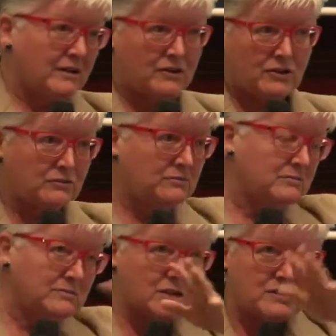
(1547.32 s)
you know,
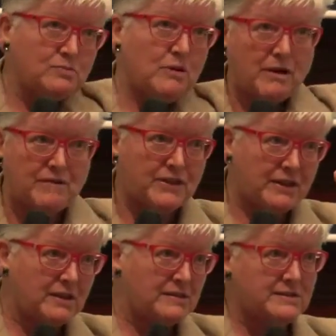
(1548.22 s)
just where
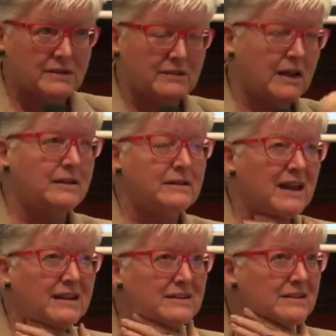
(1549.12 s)
everything is
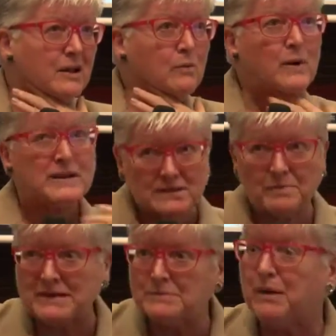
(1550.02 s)
and where's the
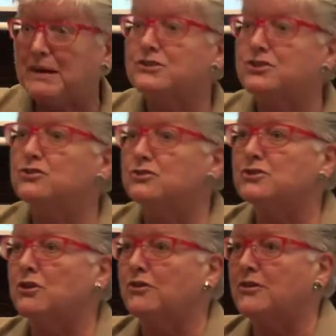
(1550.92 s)
best place to do
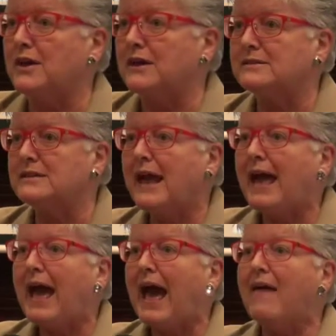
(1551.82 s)
certain things.
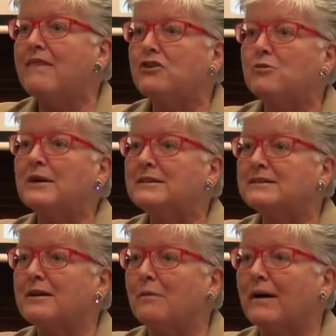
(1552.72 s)
And then you meet
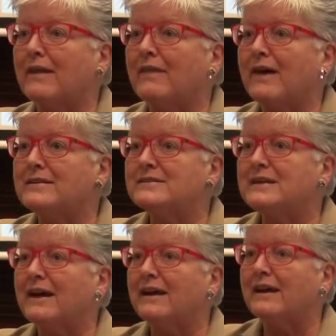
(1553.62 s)
someone and they
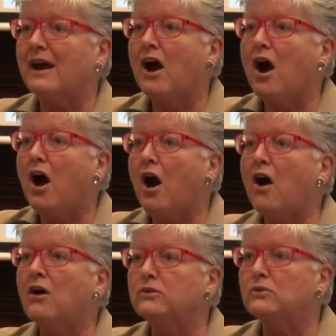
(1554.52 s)
say,
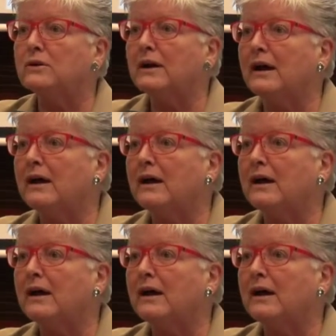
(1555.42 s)
oh, look,